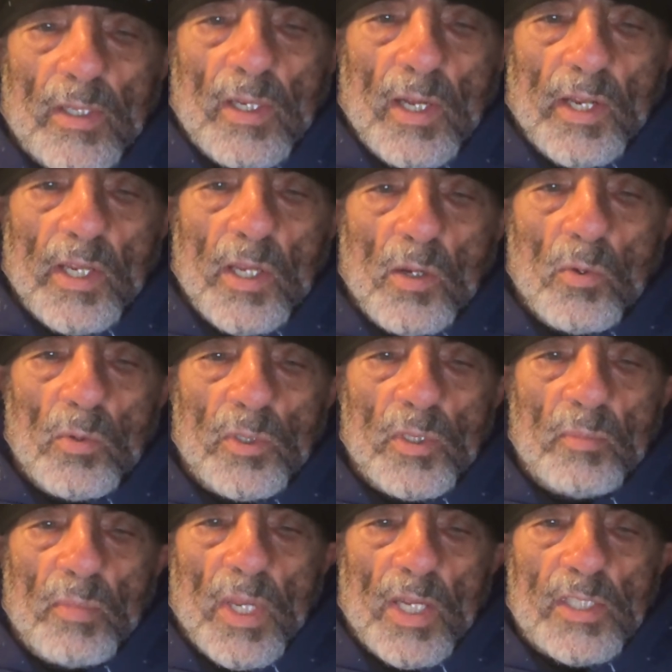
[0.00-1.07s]
clicking on the
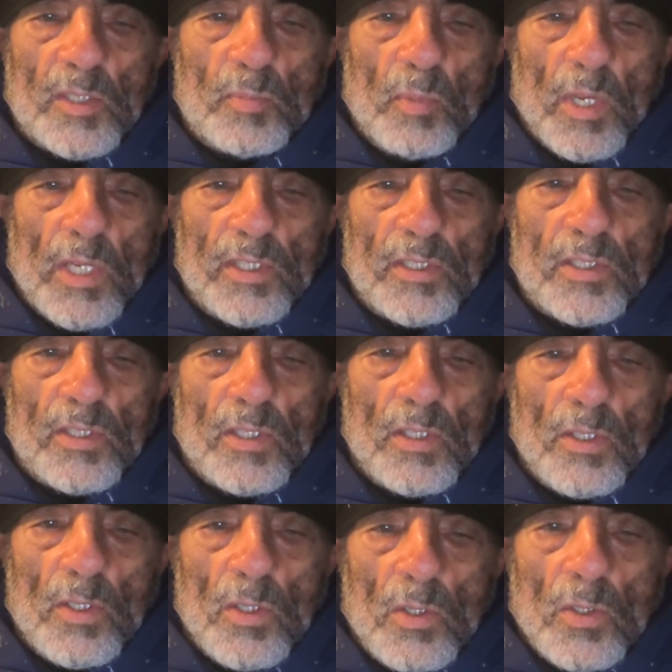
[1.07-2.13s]
backspace
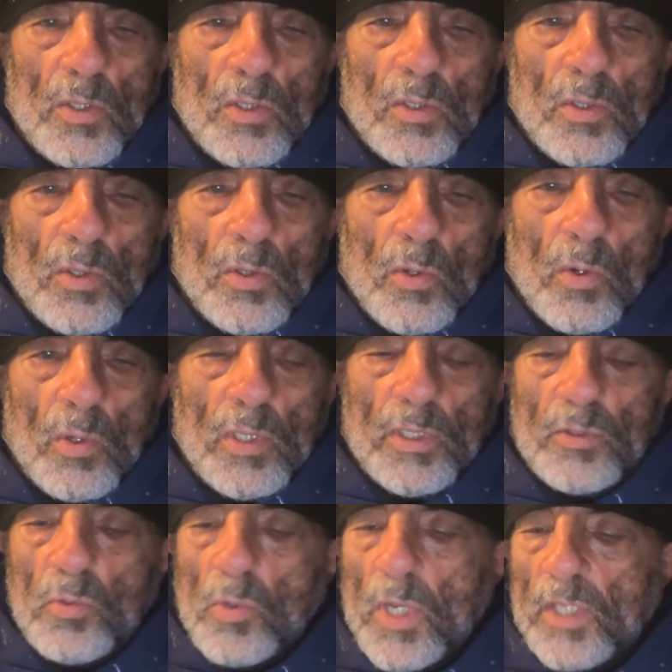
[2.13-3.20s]
only
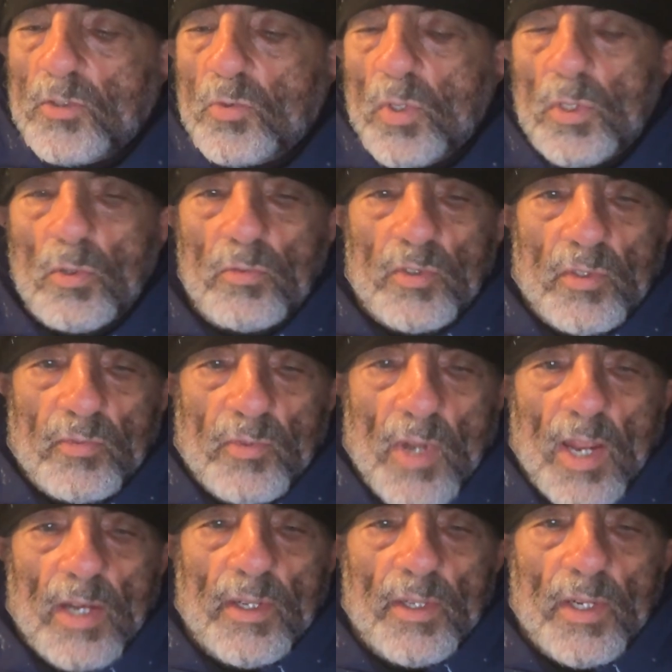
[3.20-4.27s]
to get rid of the
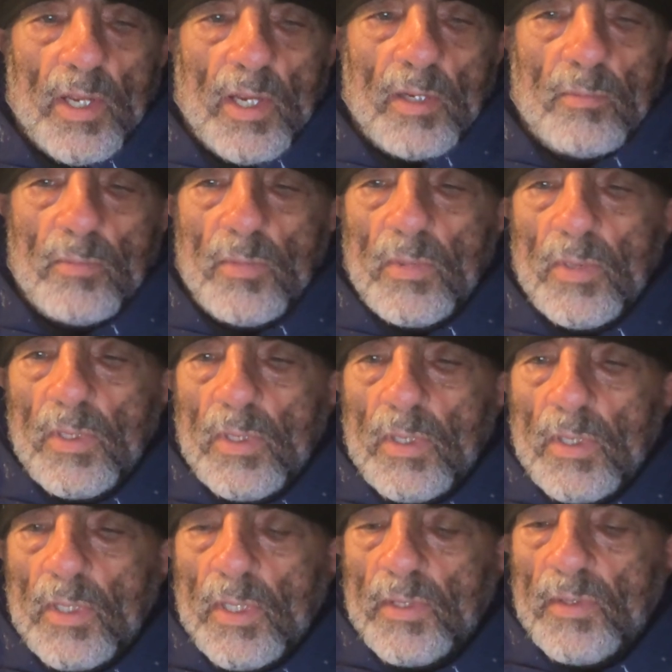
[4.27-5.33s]
file name,
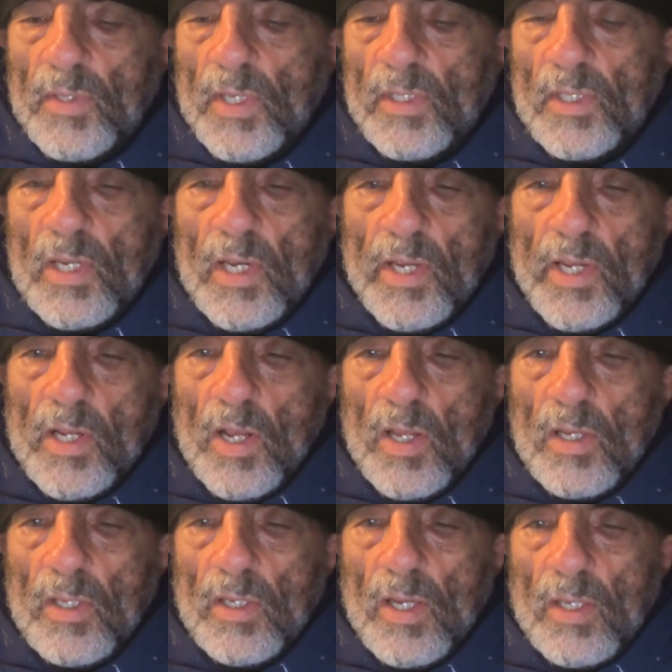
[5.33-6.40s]
and then click
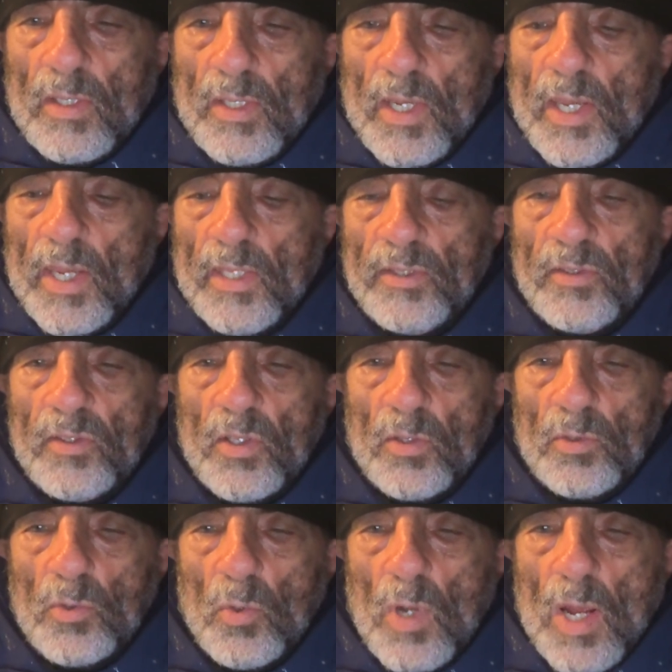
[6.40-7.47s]
enter
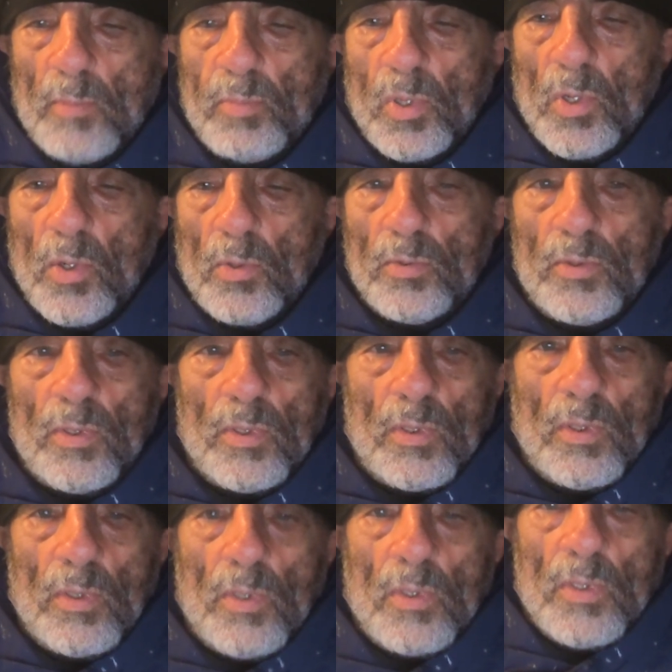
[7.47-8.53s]
to upload,
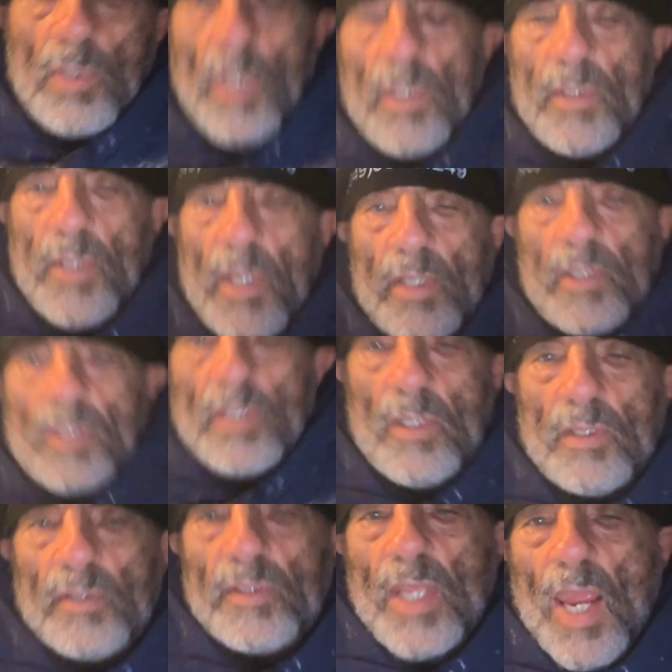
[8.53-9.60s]
and then
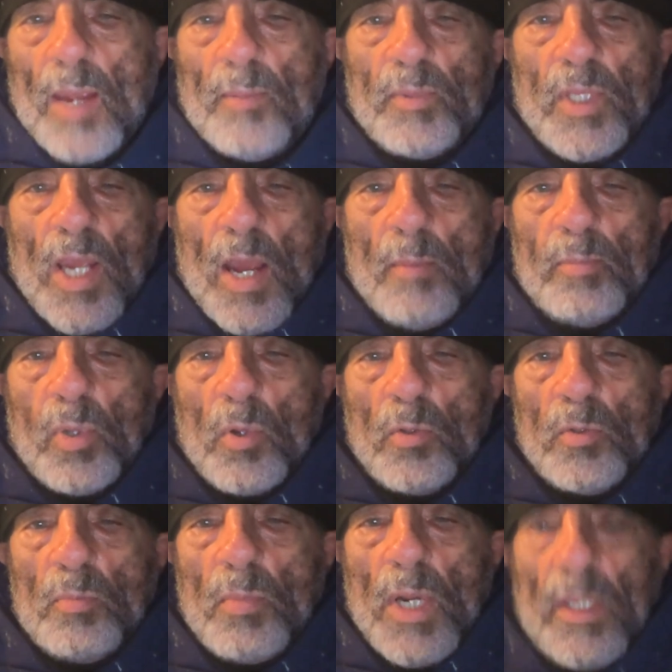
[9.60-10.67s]
tap the
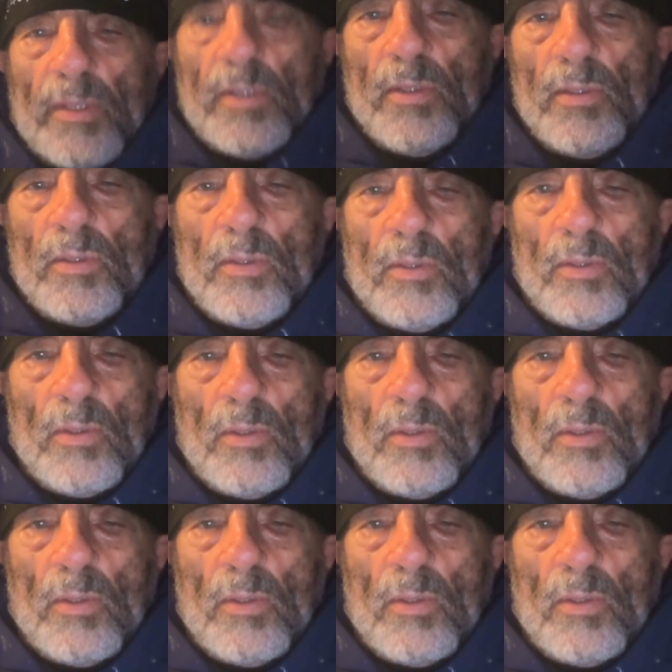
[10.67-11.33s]
upload button